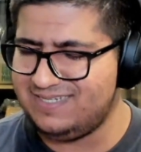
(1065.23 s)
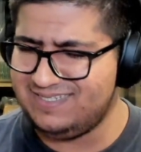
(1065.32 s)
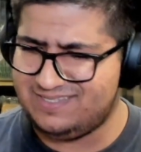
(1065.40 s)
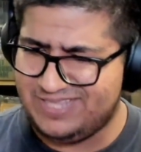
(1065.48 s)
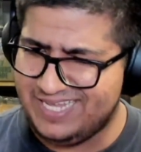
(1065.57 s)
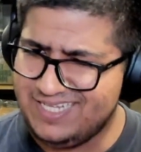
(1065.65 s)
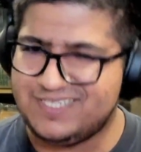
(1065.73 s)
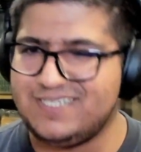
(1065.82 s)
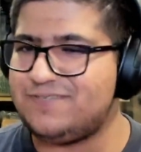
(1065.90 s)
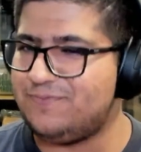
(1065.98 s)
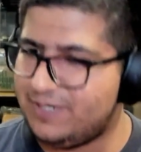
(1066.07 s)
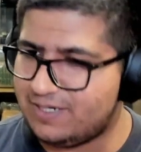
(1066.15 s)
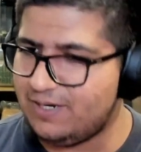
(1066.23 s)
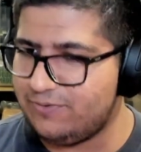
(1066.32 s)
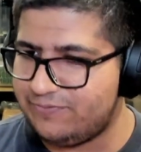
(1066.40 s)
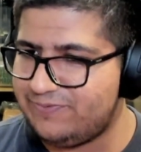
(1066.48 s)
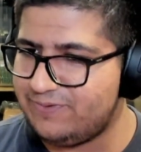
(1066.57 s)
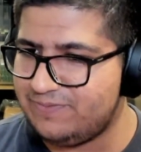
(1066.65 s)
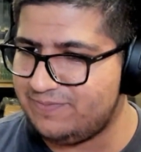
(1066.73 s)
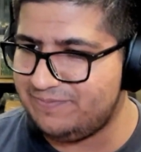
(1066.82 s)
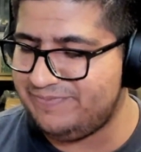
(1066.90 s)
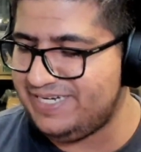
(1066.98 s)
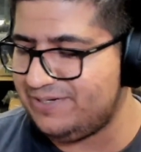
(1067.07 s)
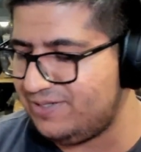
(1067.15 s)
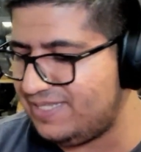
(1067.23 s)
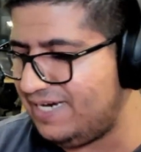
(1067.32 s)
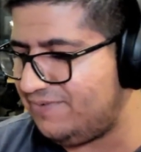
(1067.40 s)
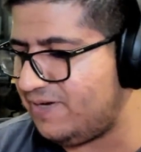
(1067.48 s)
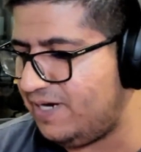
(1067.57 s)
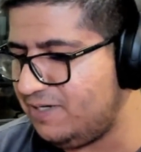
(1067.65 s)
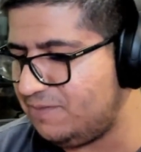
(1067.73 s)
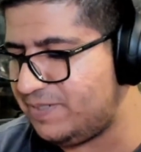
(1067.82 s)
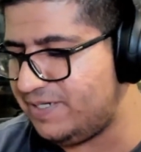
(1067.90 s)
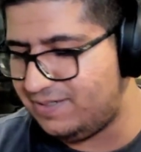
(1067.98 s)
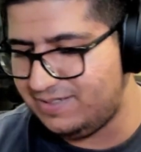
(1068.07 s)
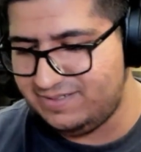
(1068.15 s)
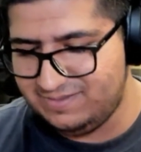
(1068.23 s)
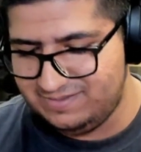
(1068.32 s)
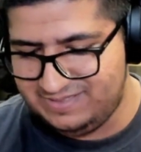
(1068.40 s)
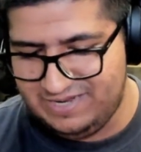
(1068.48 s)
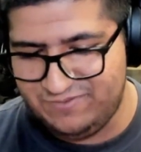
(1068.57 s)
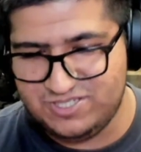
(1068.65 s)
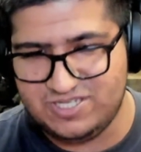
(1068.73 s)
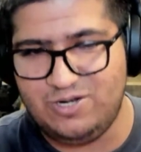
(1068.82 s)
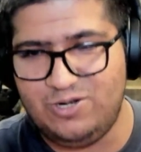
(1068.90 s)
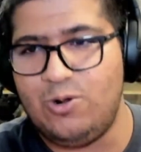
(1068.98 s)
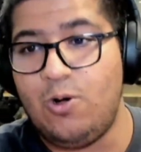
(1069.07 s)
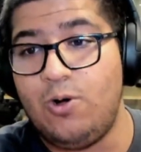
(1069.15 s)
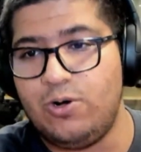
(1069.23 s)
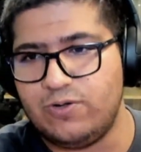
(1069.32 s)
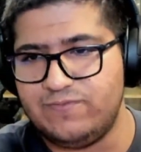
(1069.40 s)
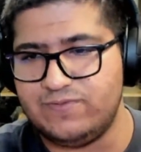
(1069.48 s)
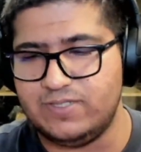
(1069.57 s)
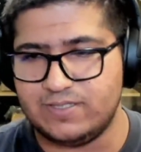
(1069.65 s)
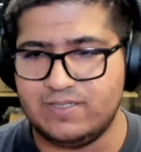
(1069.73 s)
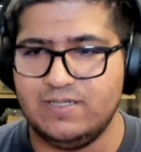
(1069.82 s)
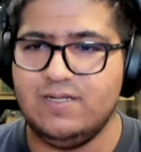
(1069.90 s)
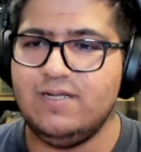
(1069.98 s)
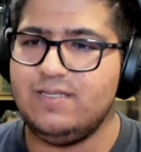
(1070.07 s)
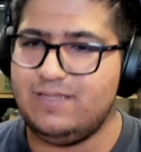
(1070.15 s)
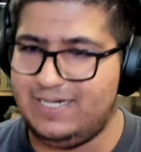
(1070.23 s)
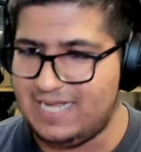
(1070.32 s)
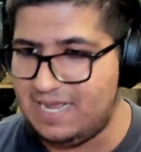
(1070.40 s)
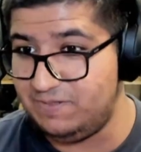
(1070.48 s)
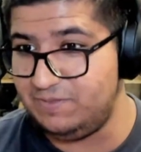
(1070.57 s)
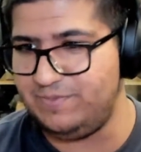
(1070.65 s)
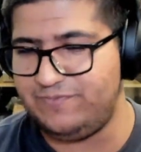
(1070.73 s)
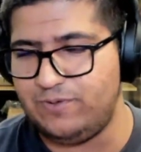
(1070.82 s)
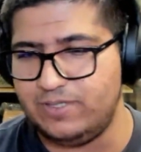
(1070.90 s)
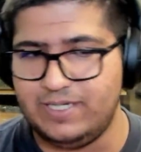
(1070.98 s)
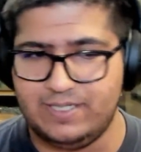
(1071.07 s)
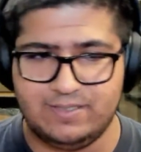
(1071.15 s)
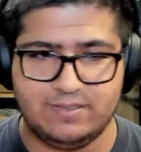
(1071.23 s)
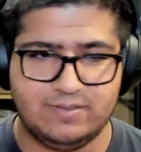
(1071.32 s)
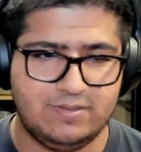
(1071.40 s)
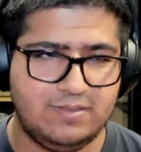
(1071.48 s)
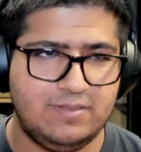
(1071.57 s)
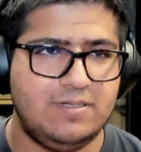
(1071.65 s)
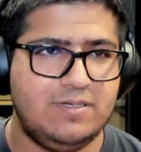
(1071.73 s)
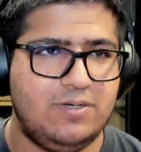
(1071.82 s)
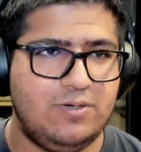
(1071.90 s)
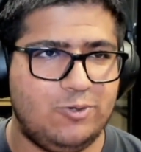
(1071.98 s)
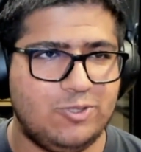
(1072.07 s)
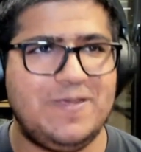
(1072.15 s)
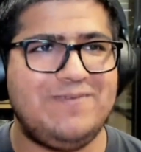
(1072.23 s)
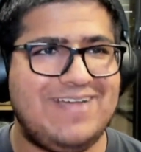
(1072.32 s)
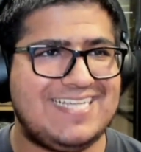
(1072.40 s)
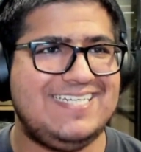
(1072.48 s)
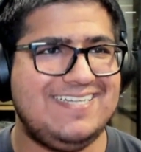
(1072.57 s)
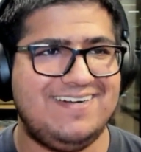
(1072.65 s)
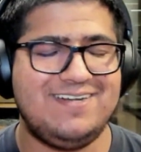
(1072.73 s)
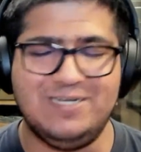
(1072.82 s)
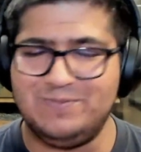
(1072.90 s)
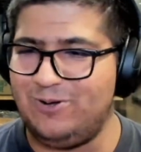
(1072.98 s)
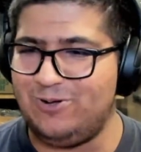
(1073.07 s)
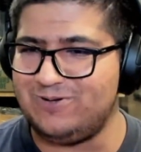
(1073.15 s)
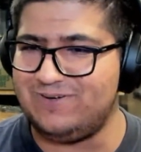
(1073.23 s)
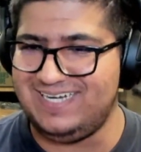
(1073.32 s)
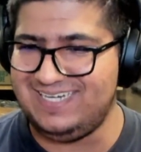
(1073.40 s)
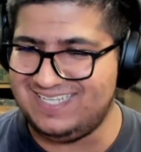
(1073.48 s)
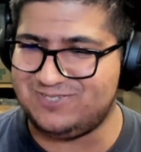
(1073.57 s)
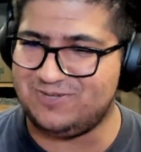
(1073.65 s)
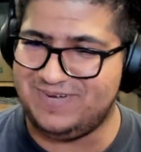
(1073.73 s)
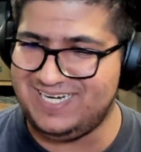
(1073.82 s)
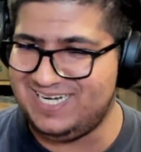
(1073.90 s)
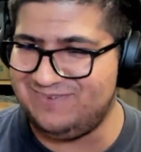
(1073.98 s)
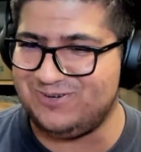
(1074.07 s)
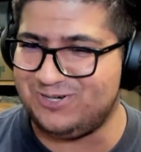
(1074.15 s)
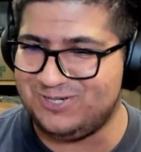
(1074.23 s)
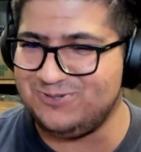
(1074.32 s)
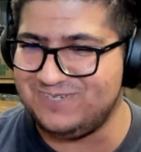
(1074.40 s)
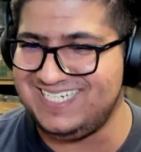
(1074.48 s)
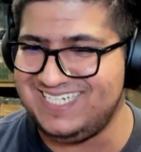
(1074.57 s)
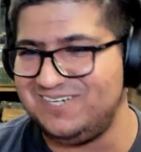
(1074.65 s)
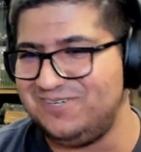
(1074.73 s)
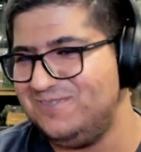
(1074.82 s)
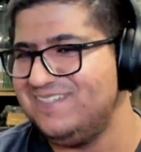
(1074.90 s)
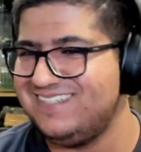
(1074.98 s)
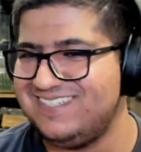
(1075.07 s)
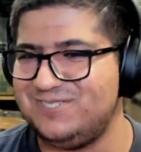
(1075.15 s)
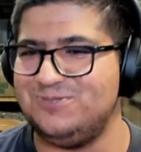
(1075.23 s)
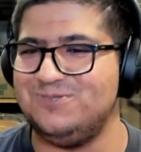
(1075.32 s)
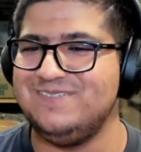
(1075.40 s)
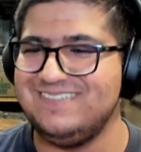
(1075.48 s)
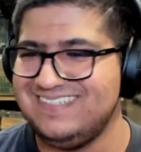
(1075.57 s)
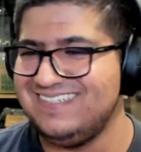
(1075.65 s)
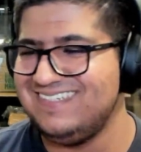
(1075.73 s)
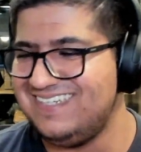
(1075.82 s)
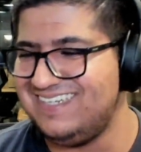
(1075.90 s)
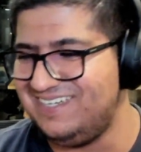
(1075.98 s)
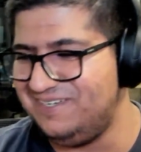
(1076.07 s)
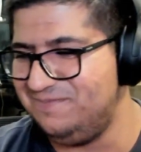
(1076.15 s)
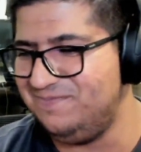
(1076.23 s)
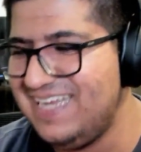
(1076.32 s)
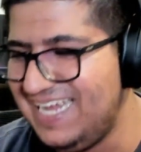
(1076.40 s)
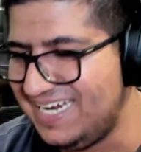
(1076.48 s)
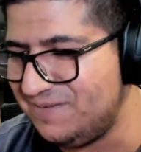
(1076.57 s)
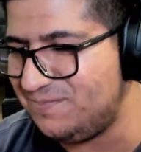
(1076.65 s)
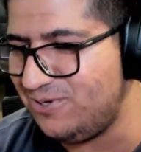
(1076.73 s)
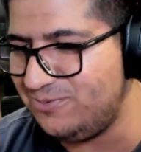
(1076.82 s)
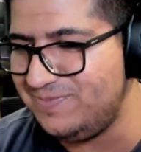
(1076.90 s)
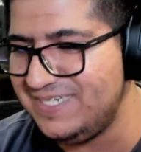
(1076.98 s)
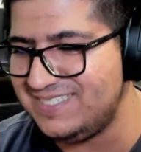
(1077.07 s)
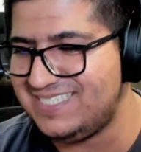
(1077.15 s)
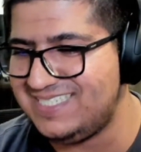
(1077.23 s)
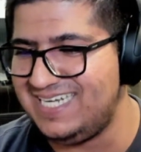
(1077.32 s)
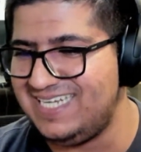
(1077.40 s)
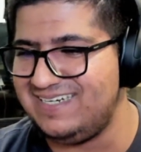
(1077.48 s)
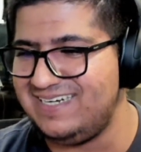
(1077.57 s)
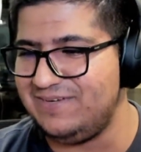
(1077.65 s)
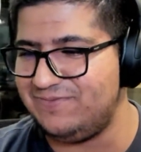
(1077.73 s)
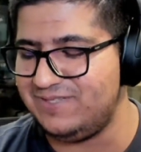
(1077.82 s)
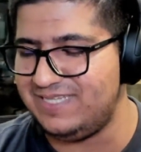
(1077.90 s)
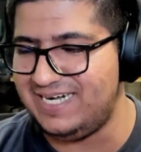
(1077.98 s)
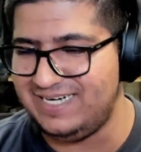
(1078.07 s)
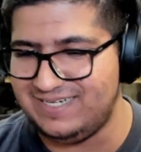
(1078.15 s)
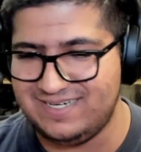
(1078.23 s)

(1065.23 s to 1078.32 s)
things just worked out for me on that front, but there was a lot of work that happened before that. Uspe I've actually written a blog already. That's on my dev.to right now. So I can probably share a link for that.